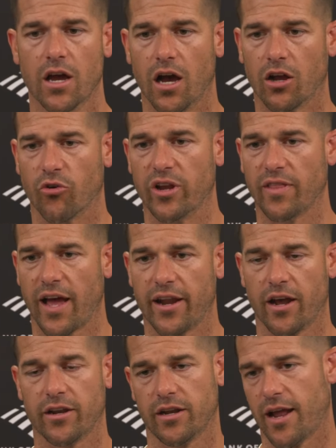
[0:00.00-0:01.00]
a, green
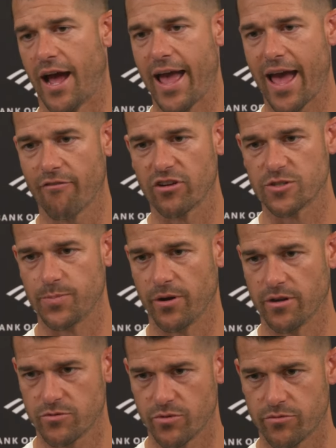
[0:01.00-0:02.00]
light on it. I have
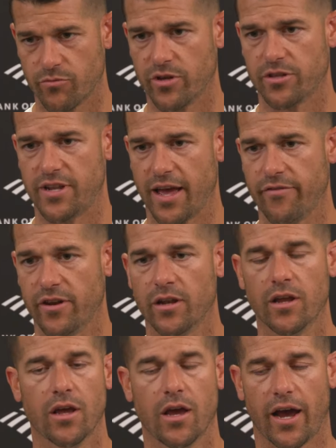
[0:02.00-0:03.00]
experience with, with Deven.